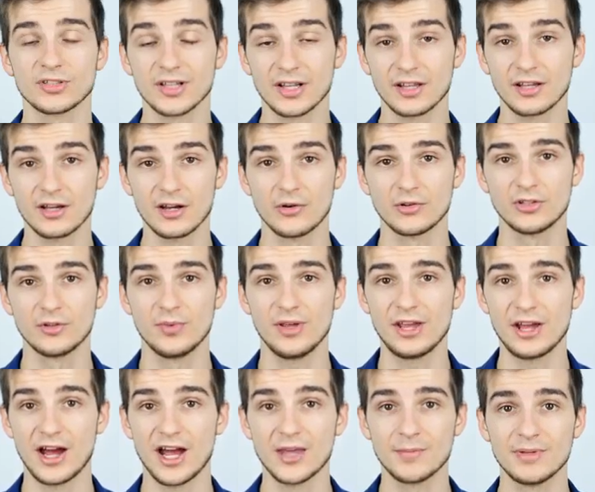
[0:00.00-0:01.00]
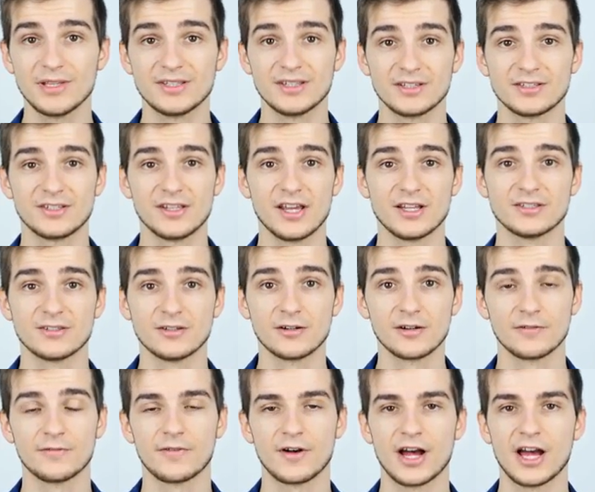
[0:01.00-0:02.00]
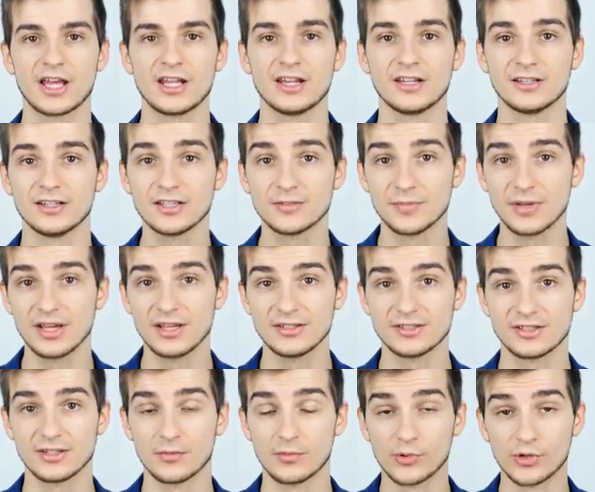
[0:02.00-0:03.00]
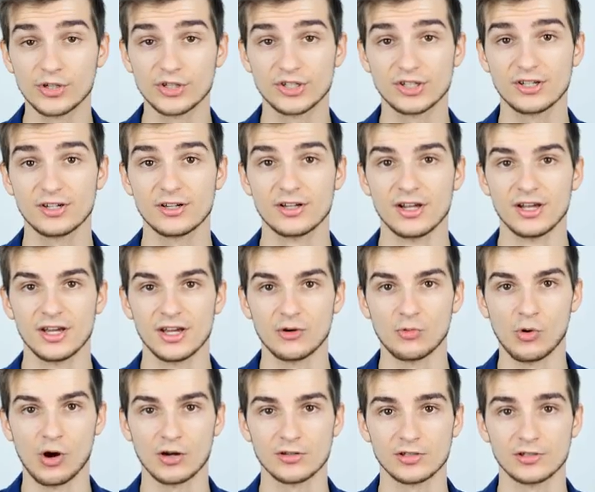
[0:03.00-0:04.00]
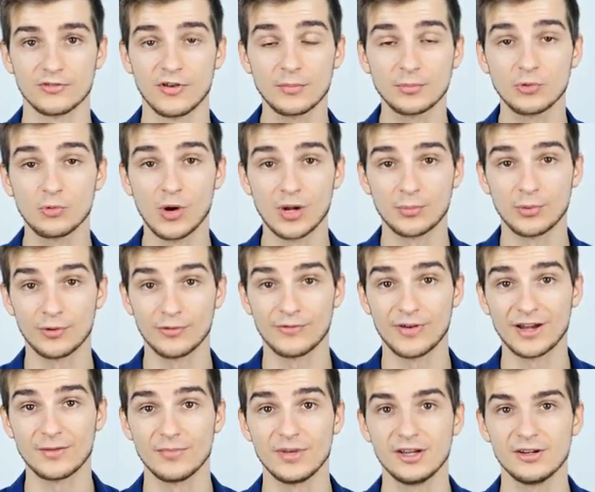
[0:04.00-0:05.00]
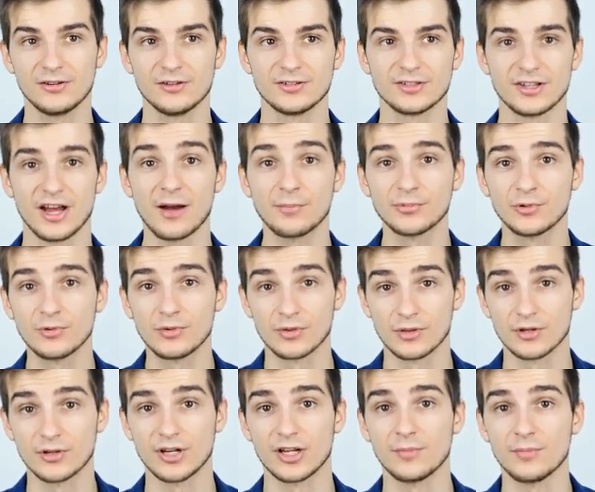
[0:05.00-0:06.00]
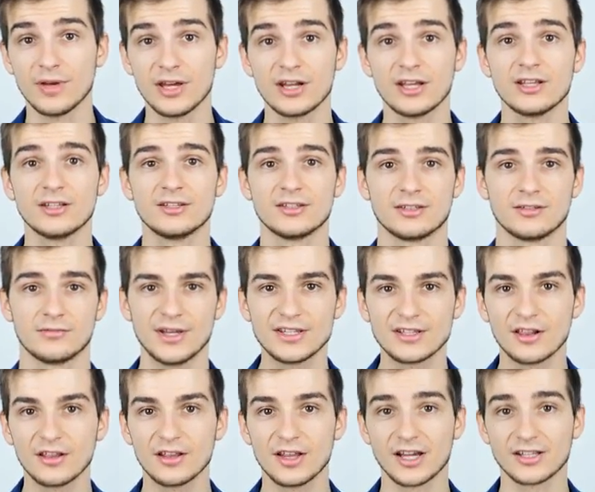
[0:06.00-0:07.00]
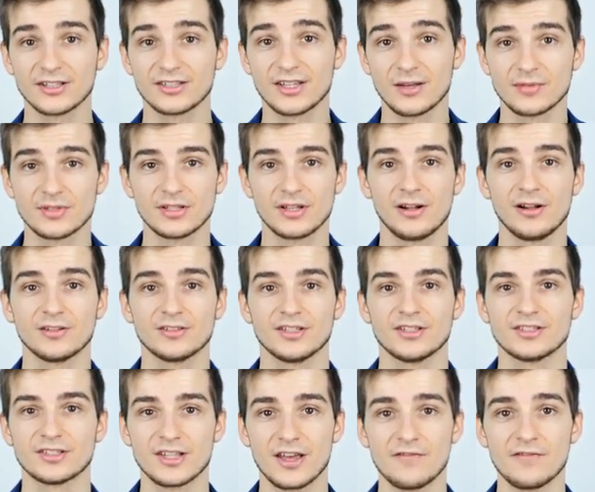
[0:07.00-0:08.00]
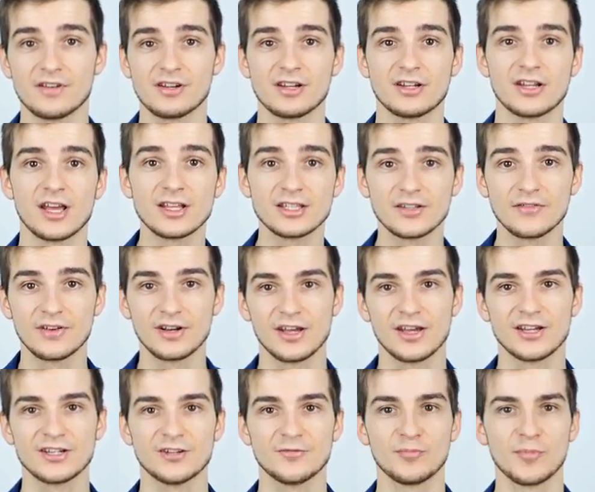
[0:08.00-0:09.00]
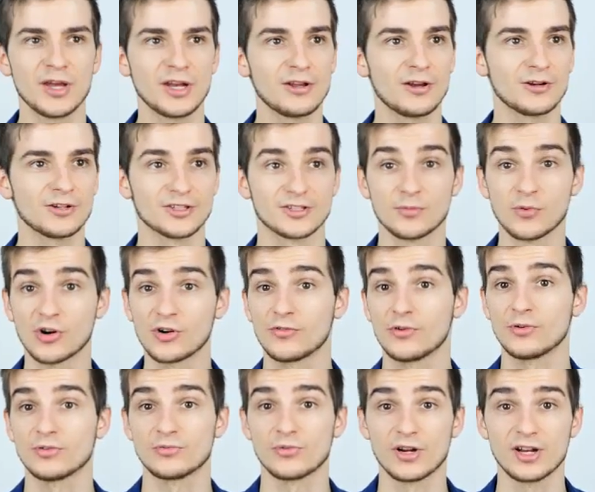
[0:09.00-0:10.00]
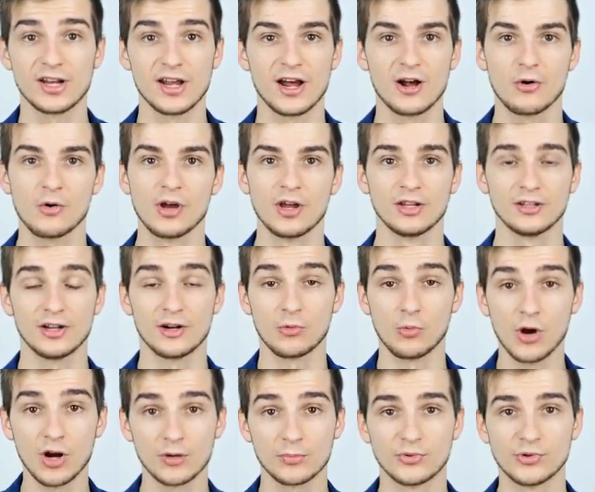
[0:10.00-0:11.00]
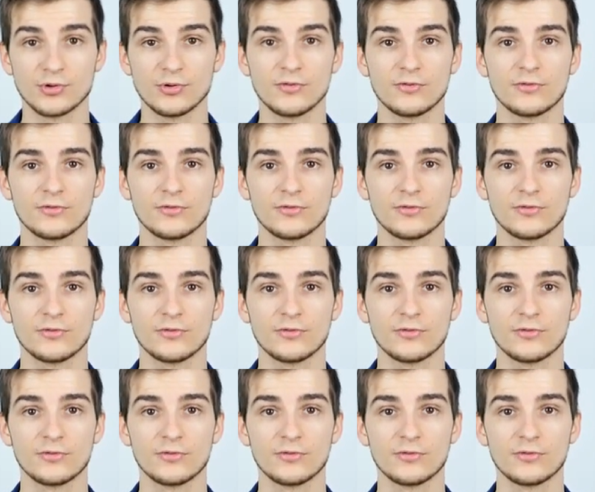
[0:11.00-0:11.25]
most likely going to be IP68 certified, and this means submersion in water of up to 1.5 meters up to 30 minutes. Basically like the Samsung Galaxy S7 and the S7 Edge and many other smartphones right now that are water